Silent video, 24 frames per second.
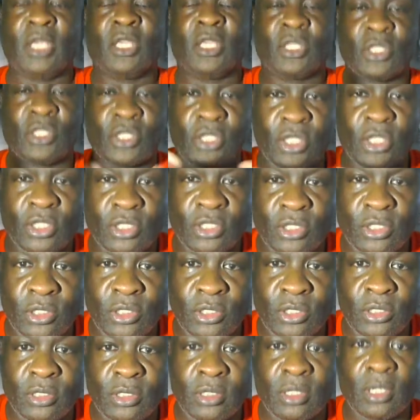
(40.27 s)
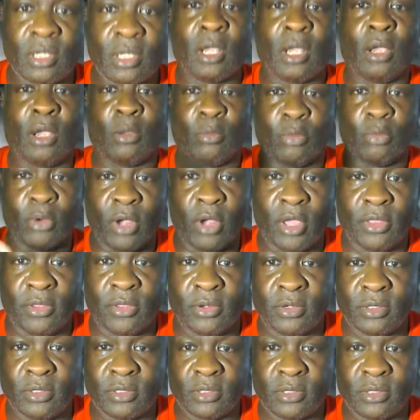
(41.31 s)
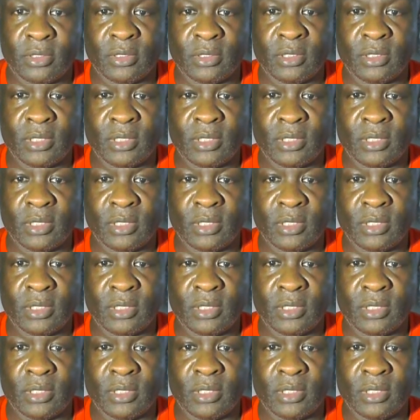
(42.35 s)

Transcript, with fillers: Sisters, brothers,